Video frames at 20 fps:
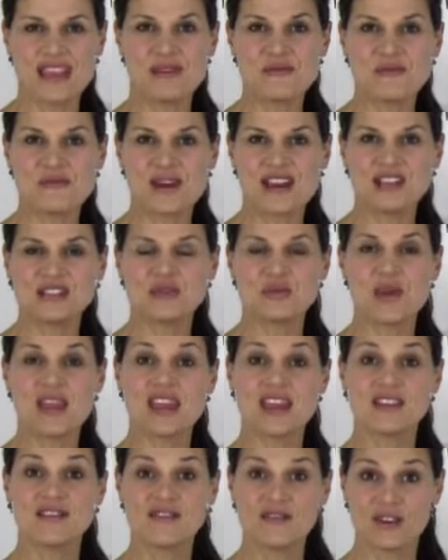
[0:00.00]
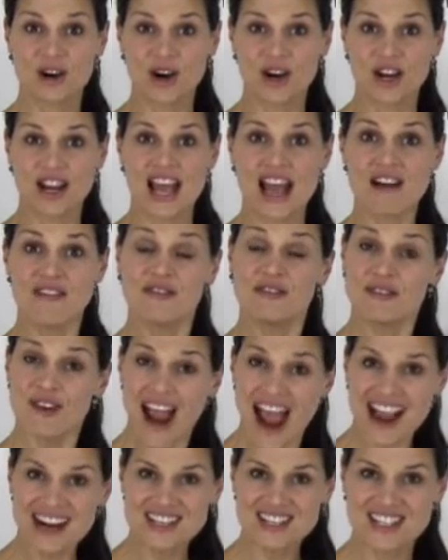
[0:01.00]
in which we convert a
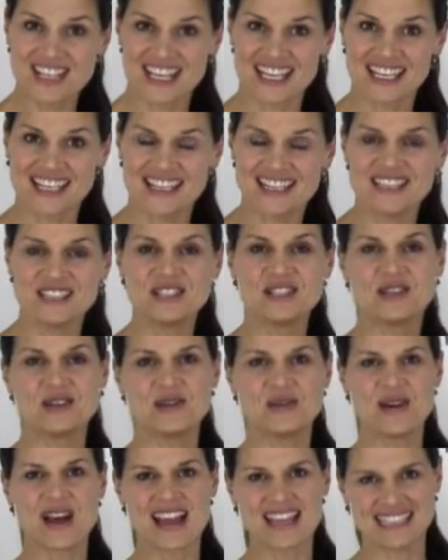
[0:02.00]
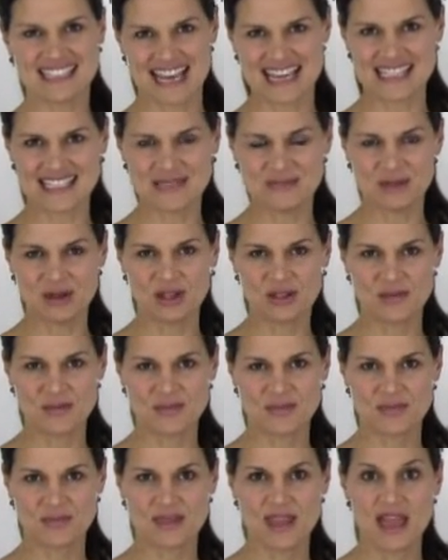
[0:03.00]
fraction to a decimal.
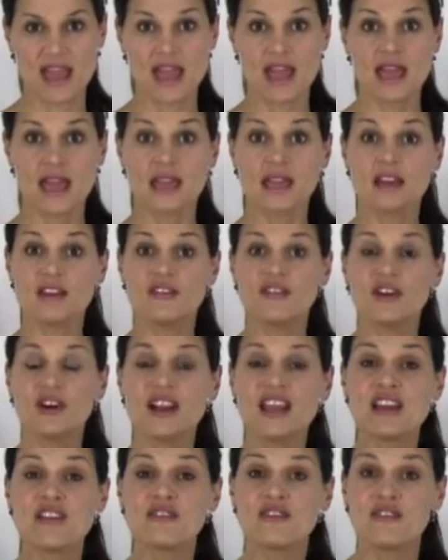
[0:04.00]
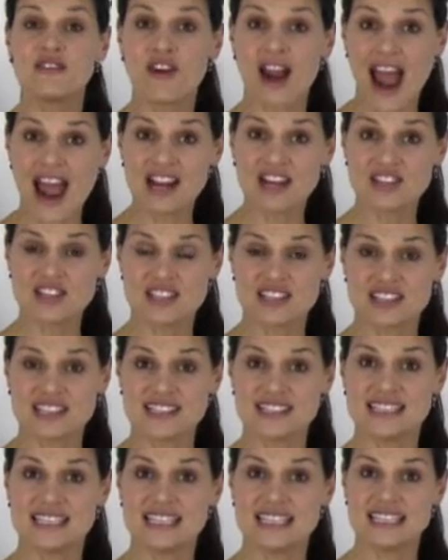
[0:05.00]
Converting
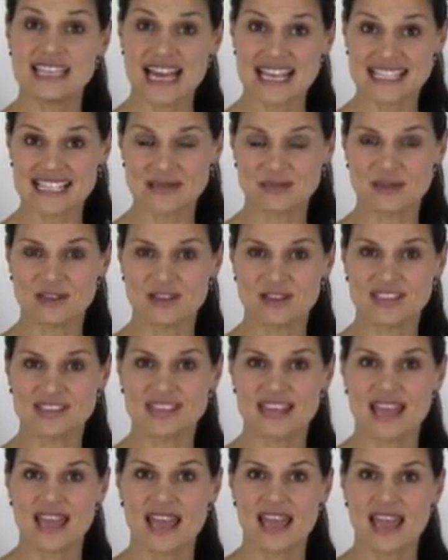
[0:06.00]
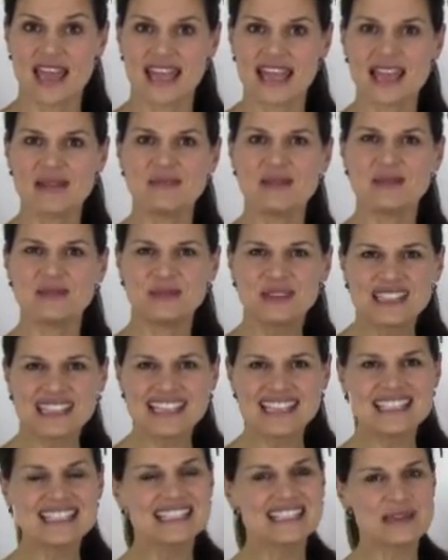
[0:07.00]
fractions to decimals can be
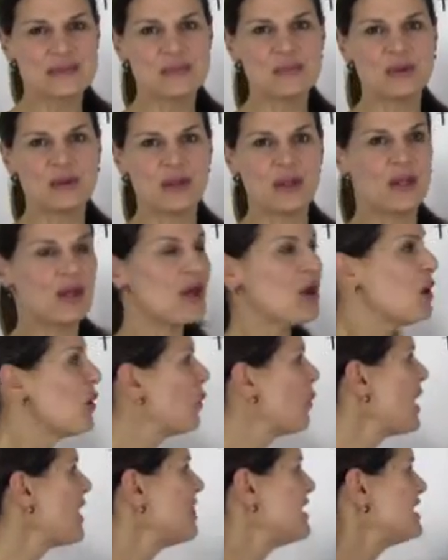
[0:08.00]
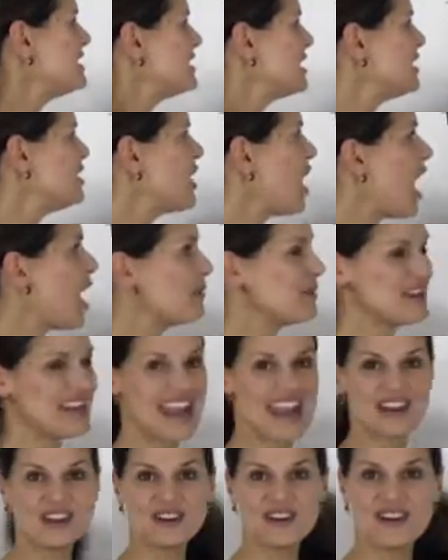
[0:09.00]
really simple when the
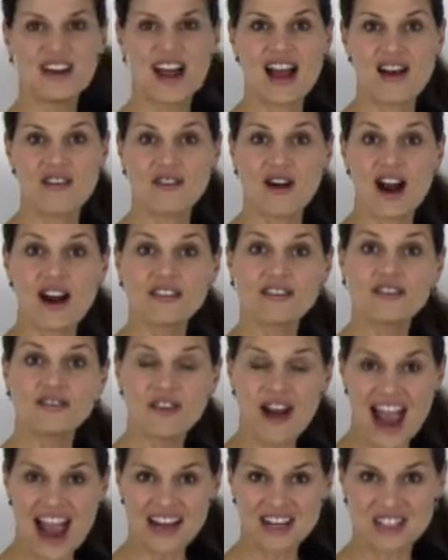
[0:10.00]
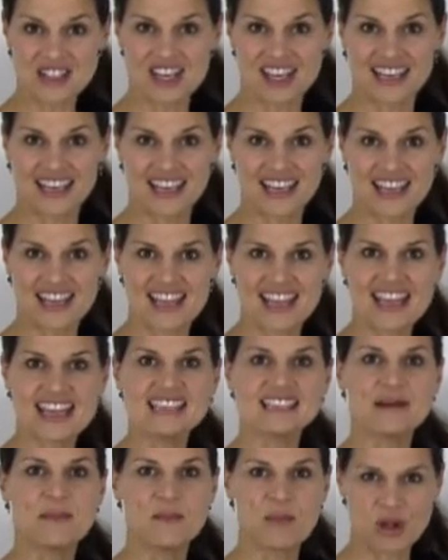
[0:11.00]
denominator of our fraction
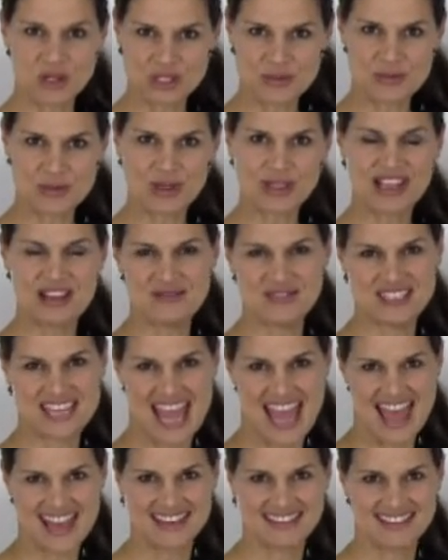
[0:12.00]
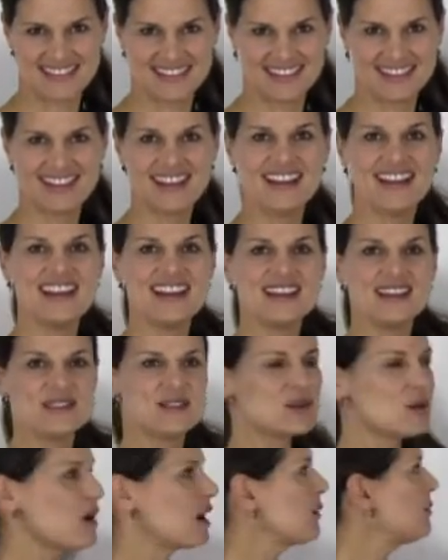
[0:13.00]
is a multiple of 10.
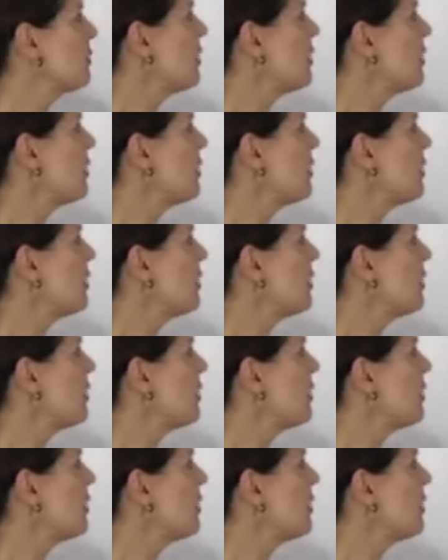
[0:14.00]
So our